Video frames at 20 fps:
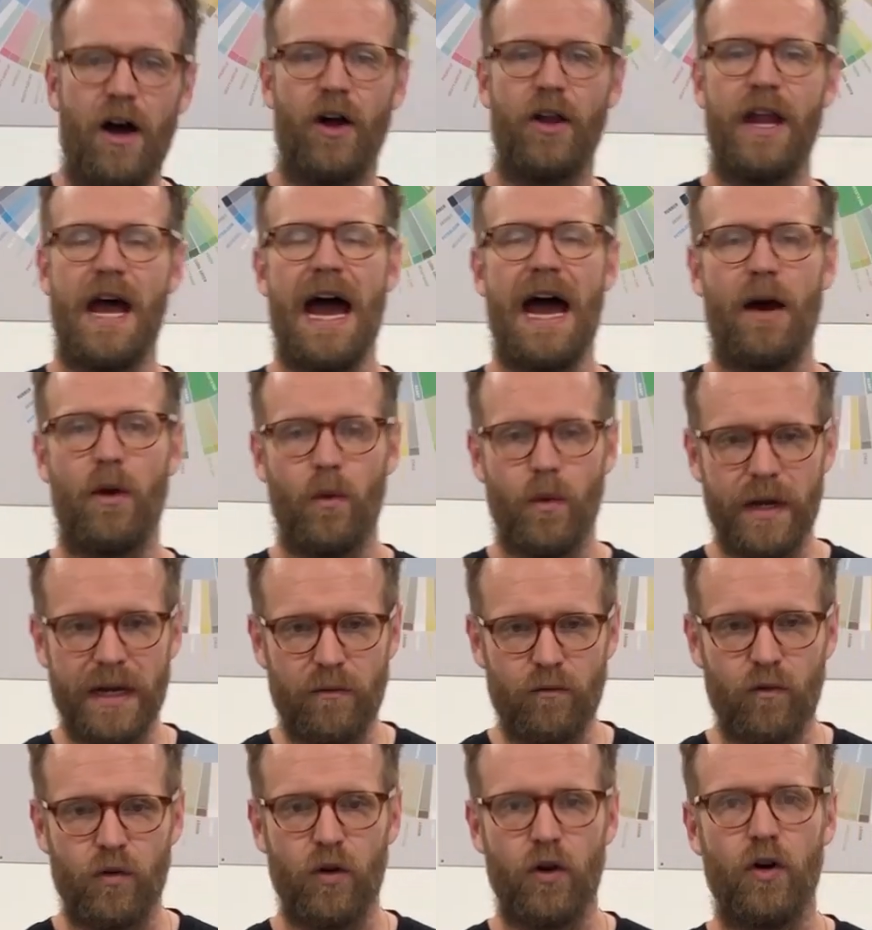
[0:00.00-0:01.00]
on how we
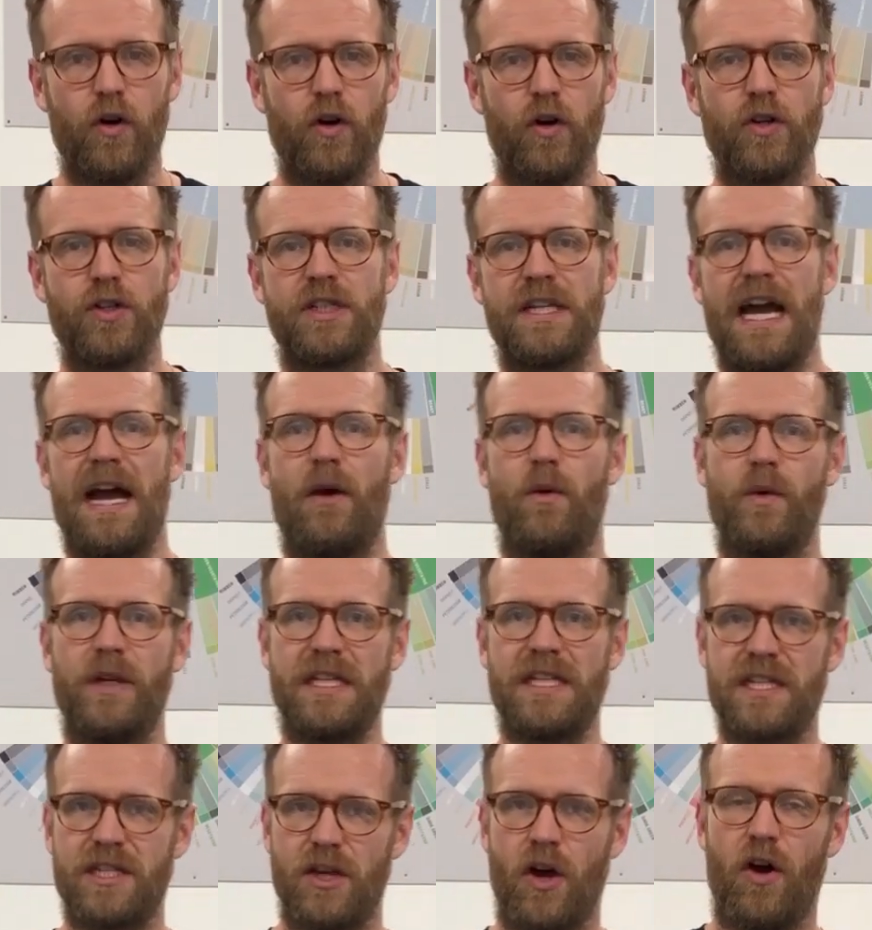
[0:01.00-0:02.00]
roast, how we
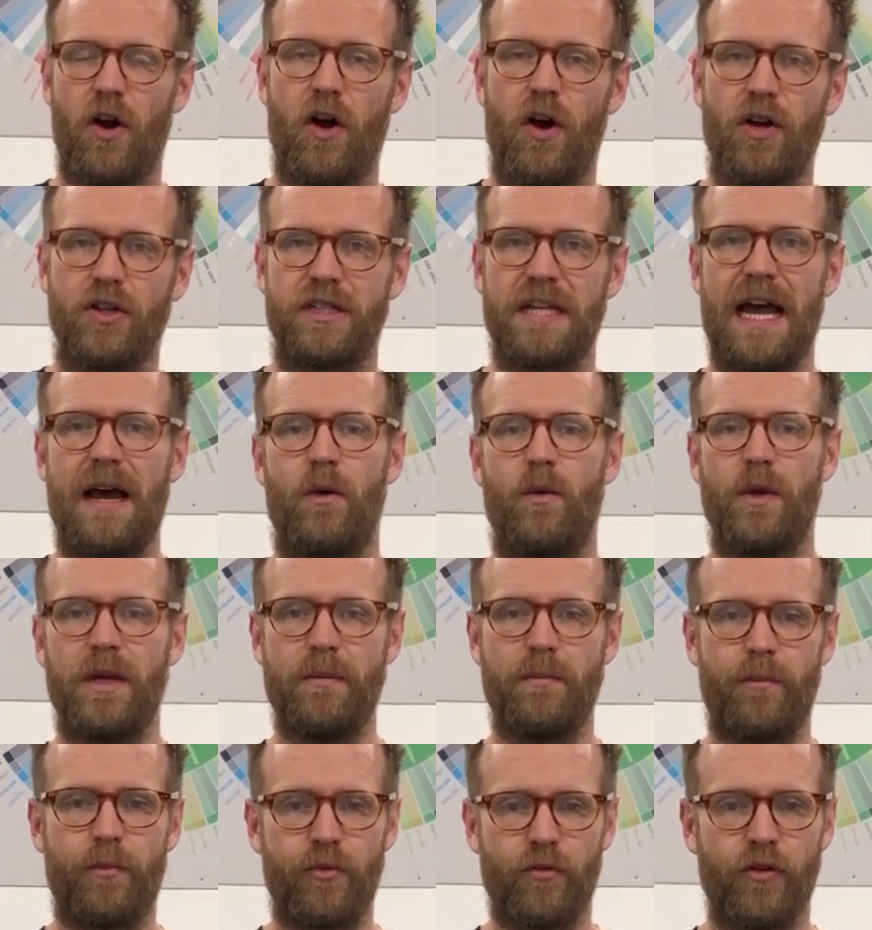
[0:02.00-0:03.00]
source, how we
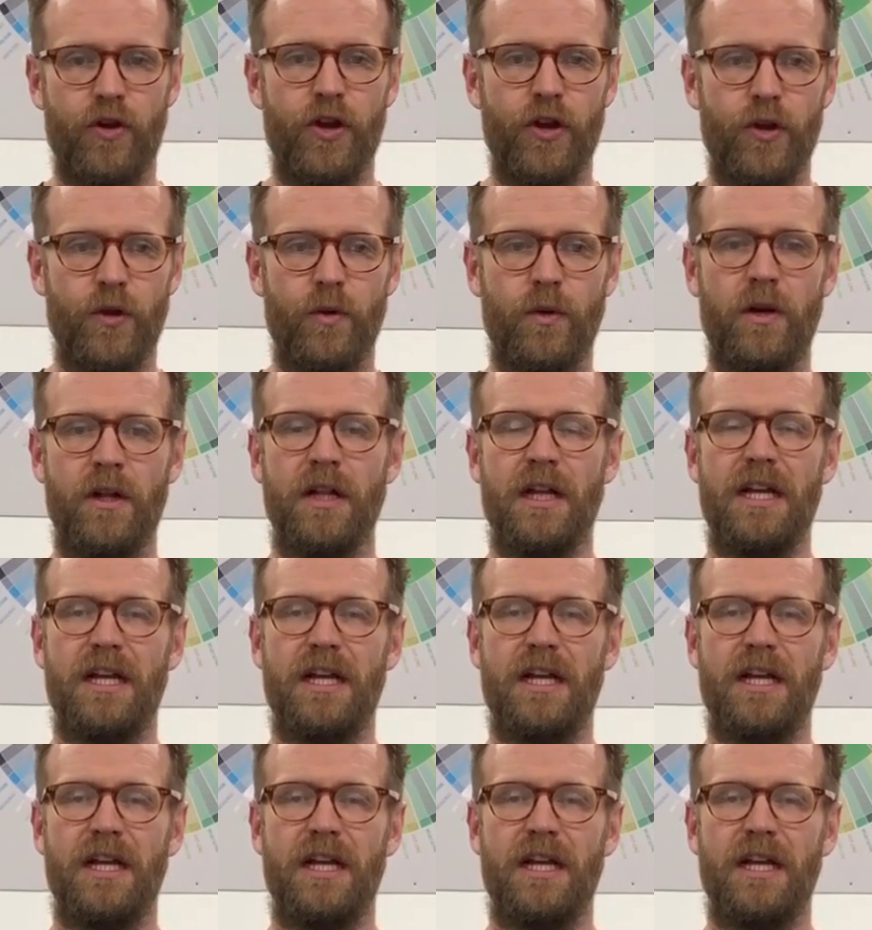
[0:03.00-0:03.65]
brew,